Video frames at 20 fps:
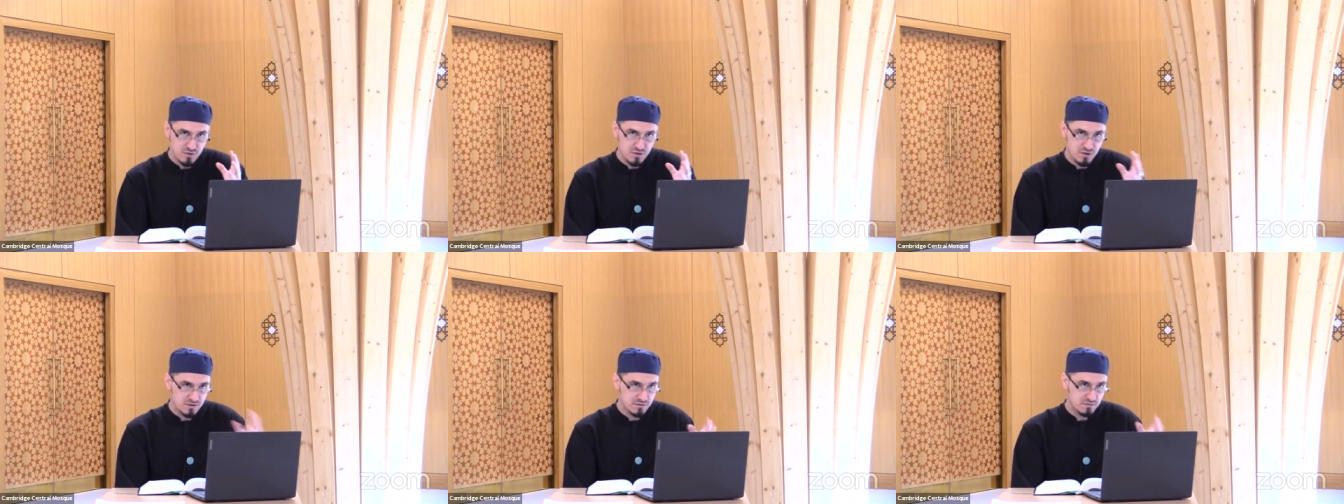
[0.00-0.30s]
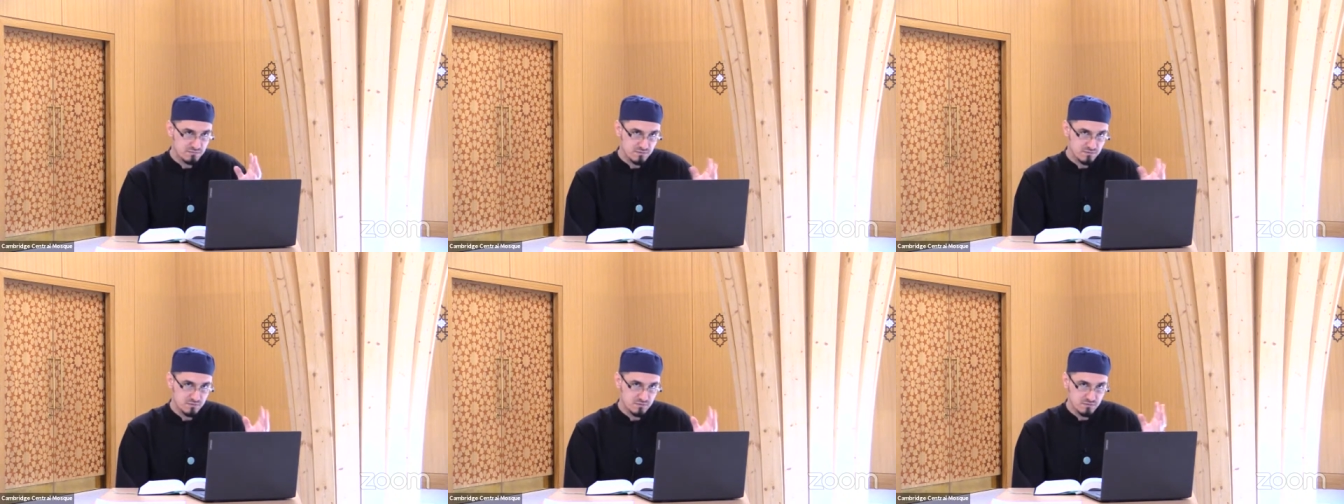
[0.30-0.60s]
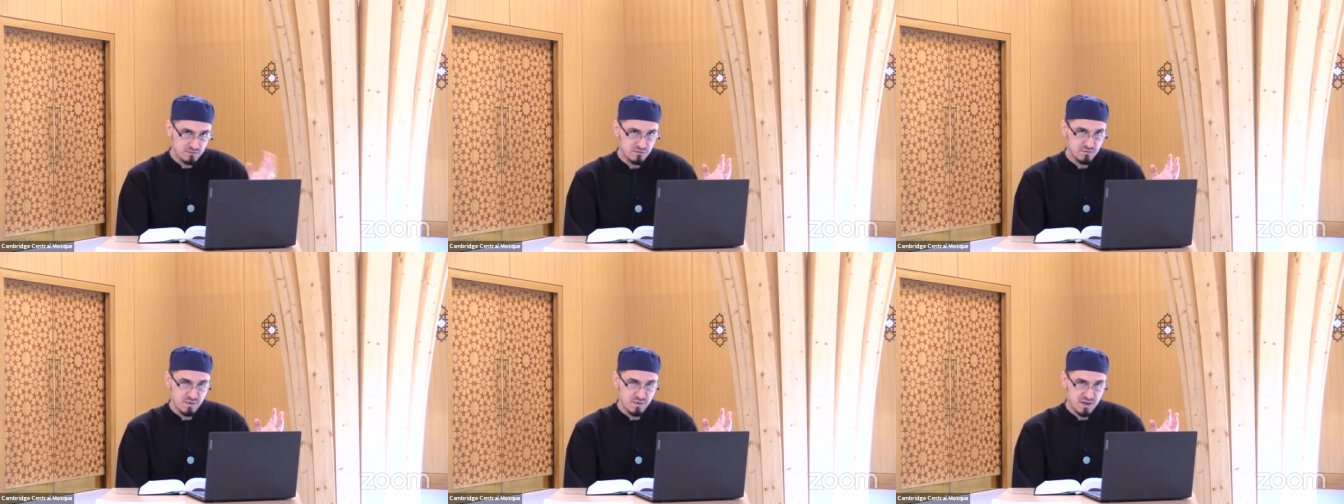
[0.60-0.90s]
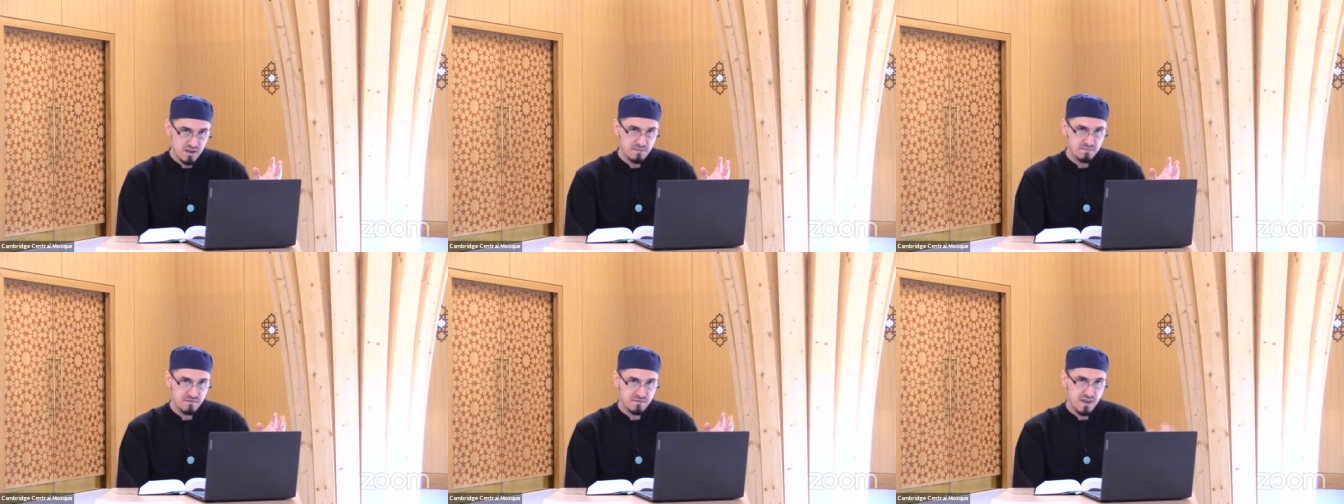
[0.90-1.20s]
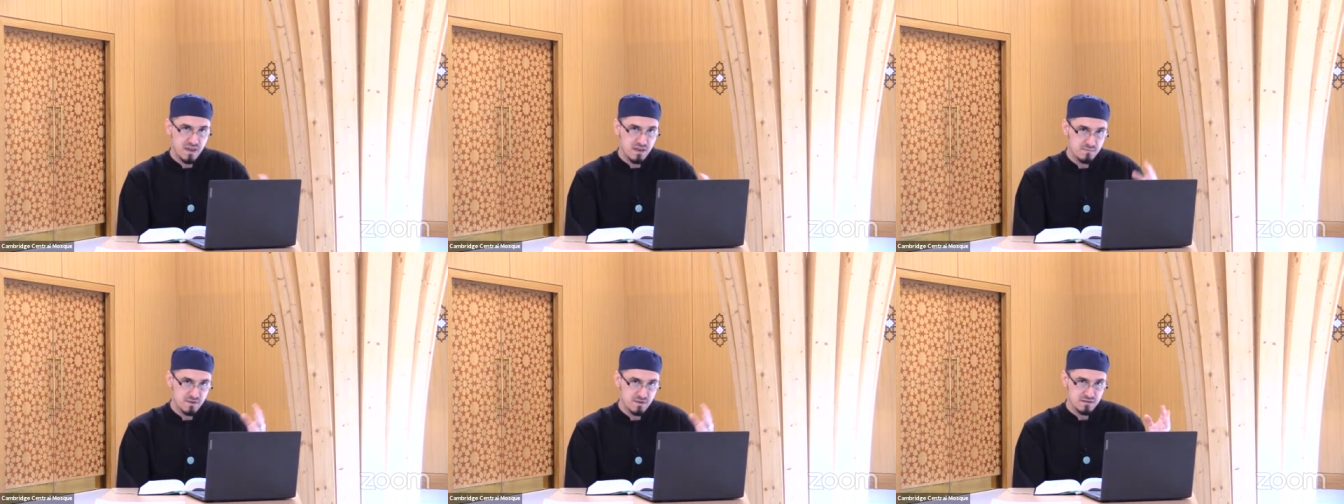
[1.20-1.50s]
not to become
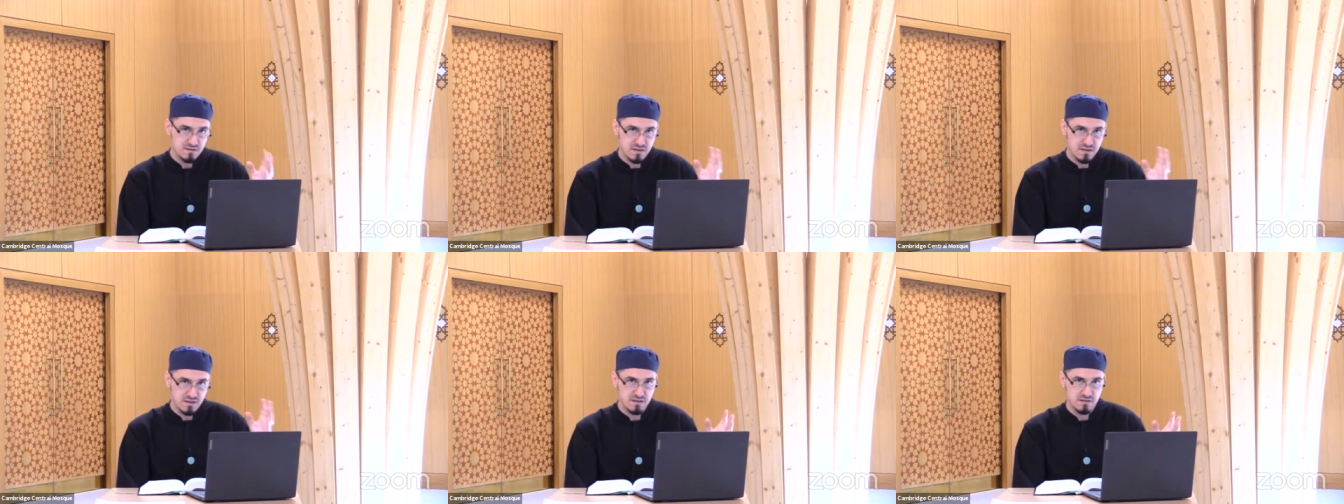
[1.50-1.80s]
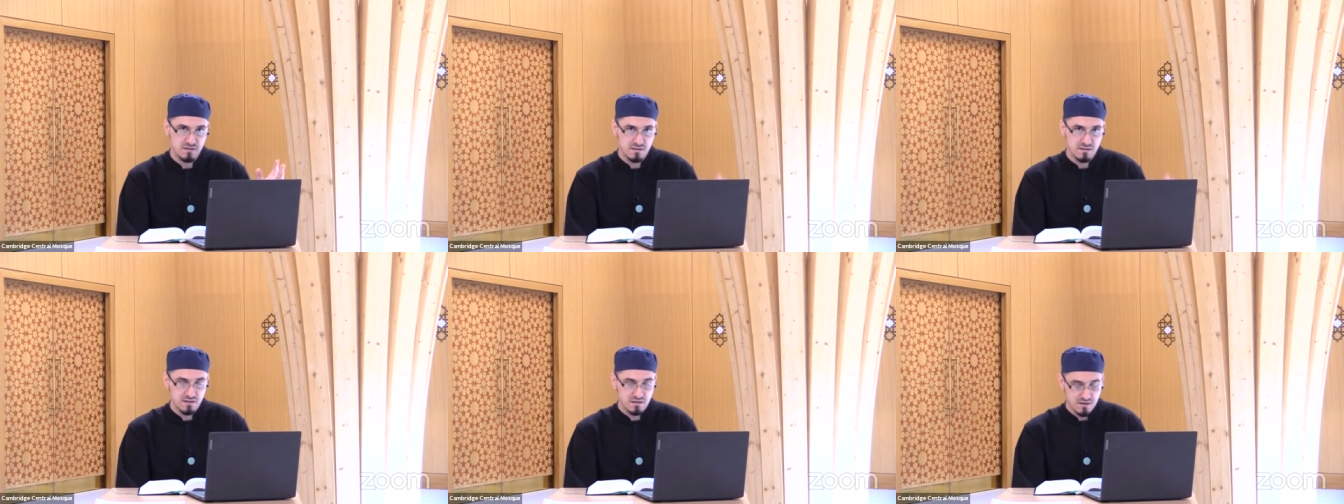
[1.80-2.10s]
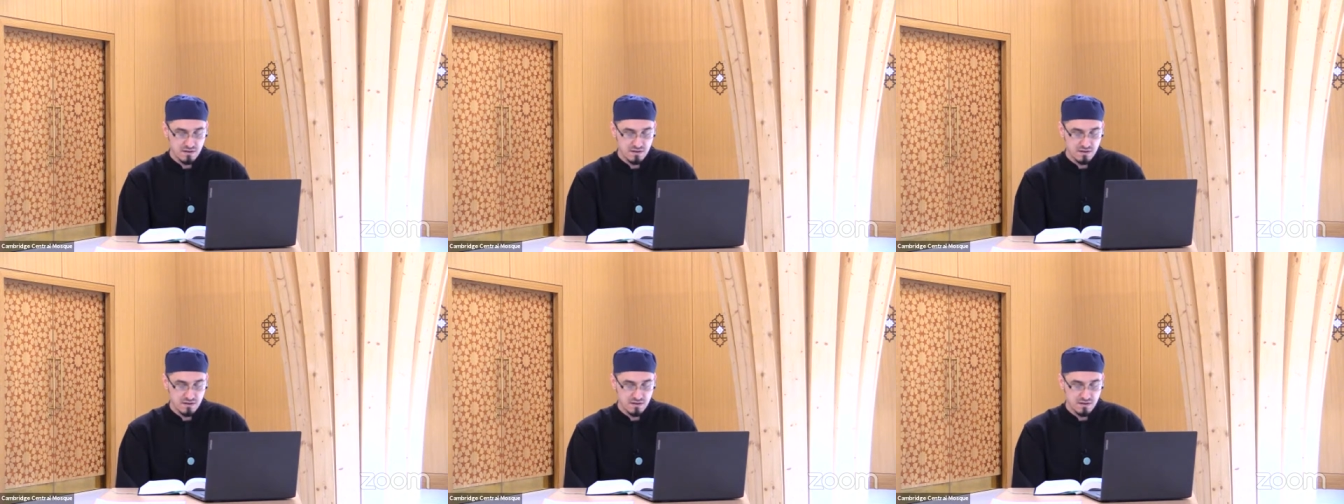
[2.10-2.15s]
famous and,